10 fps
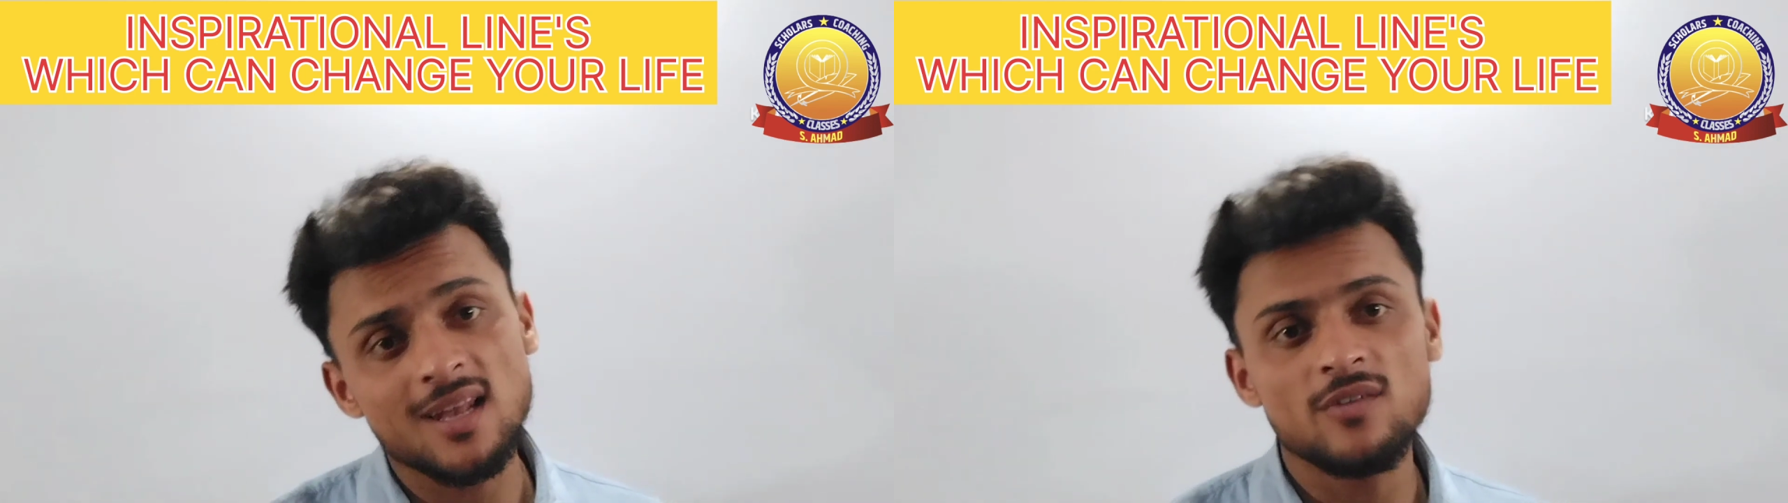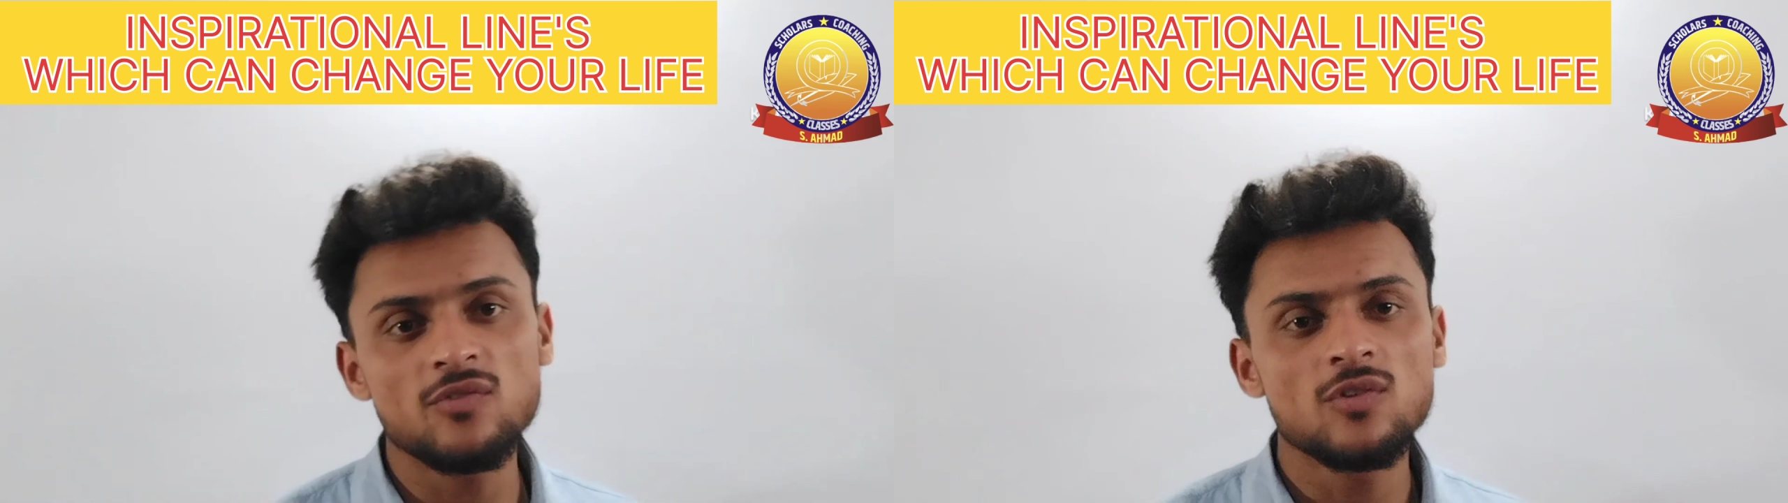
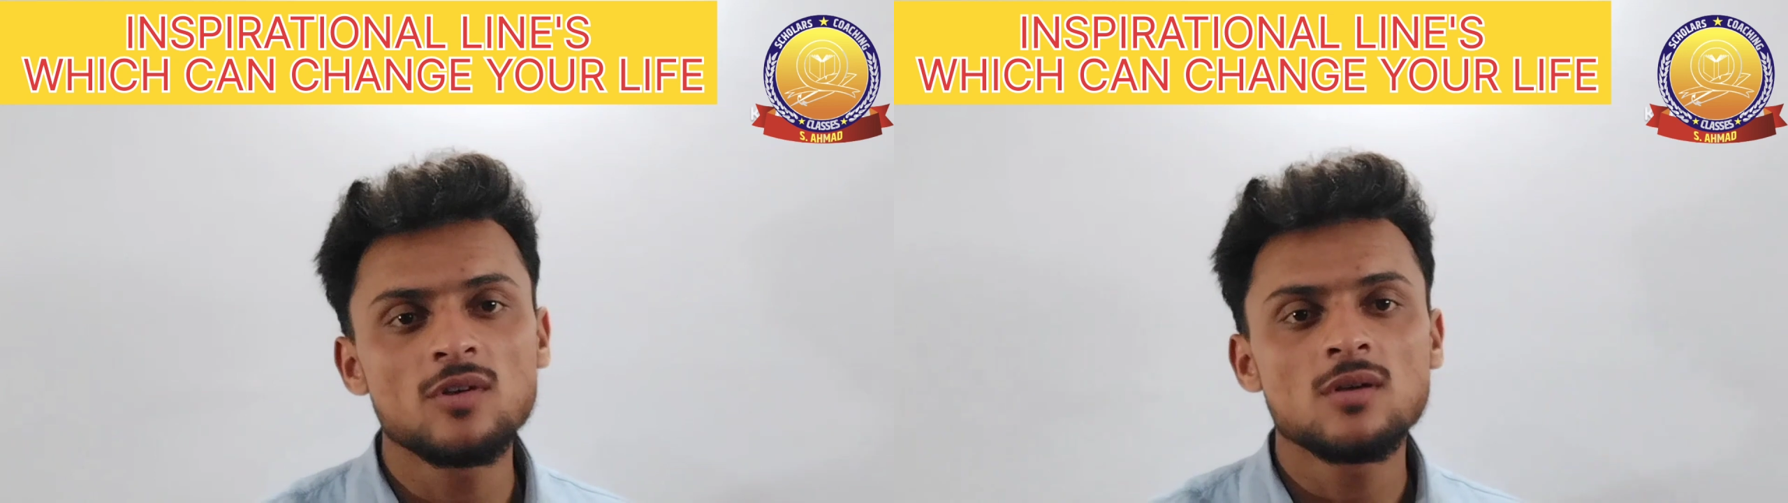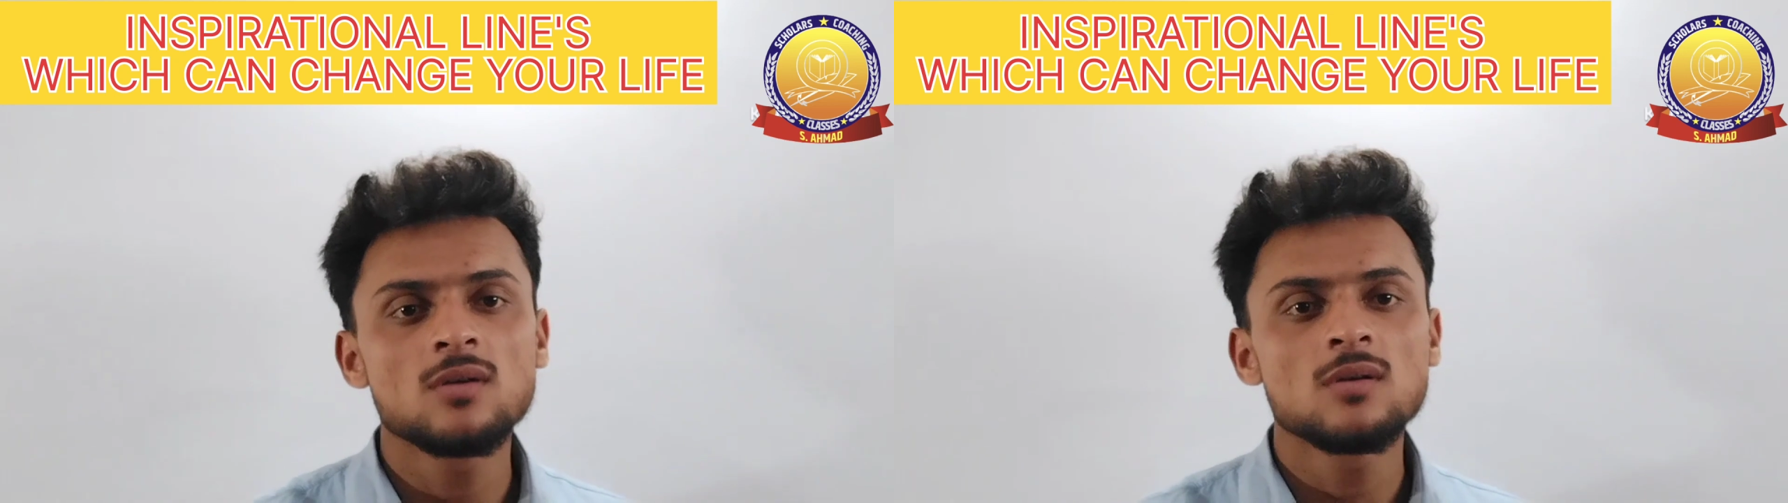
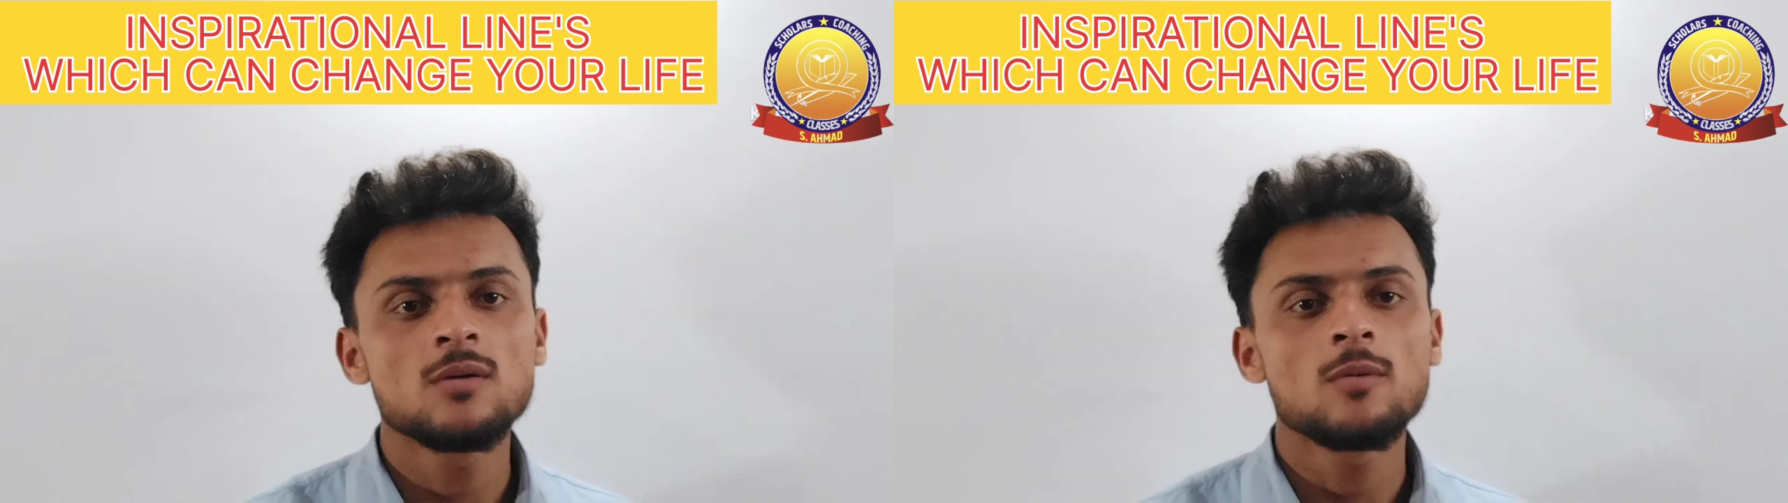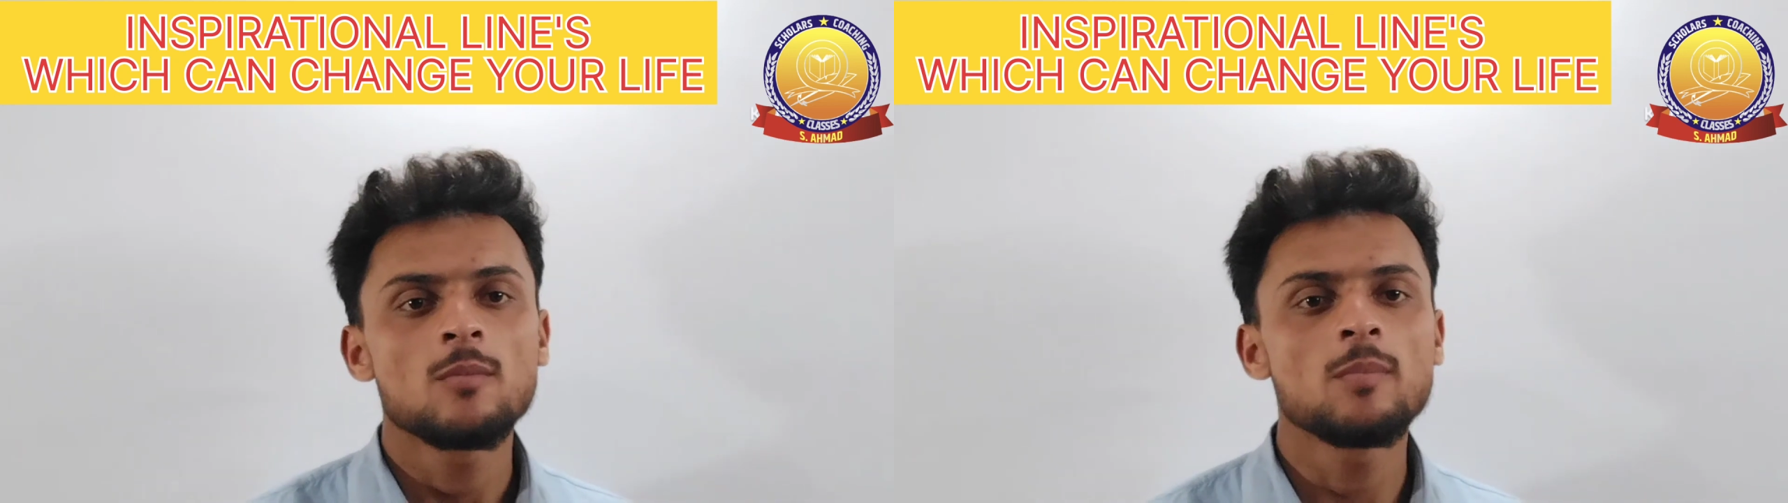
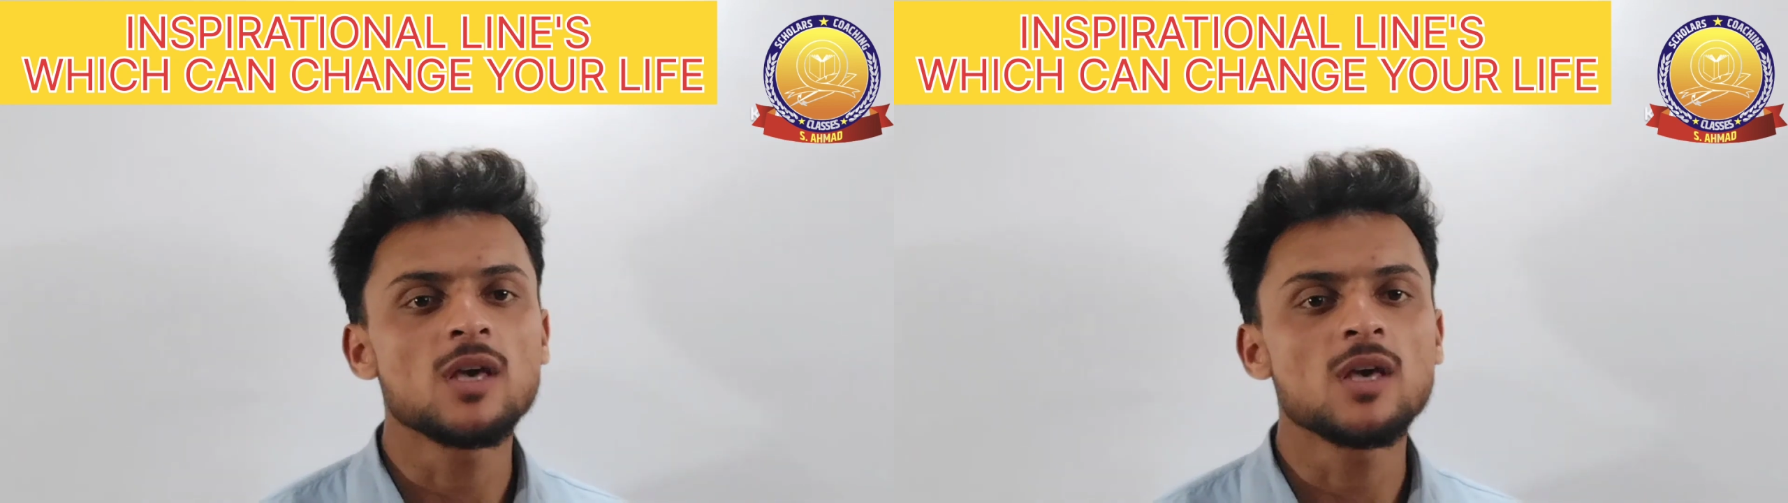love